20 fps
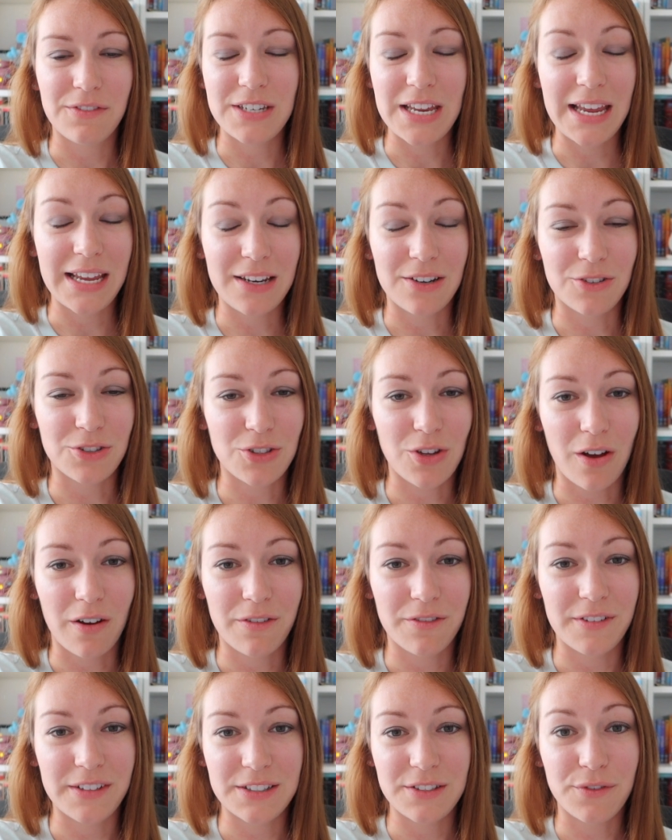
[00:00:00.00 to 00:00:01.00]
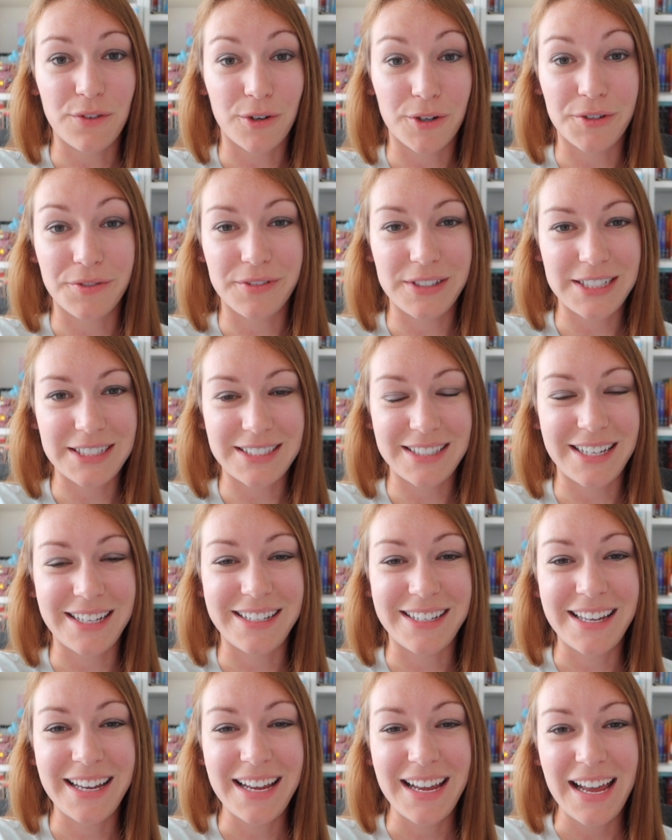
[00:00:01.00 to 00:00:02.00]
taken us off, it's for a
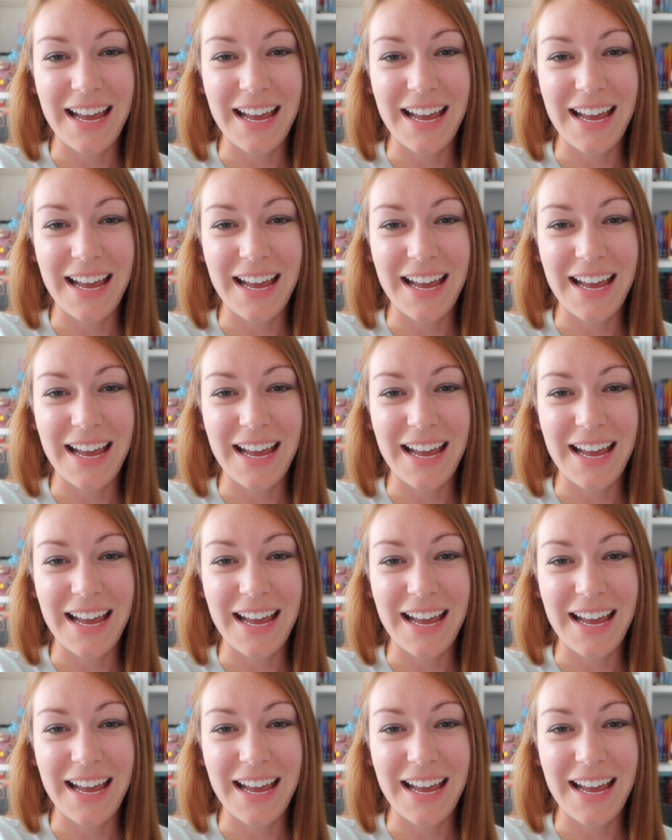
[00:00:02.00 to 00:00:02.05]
reason.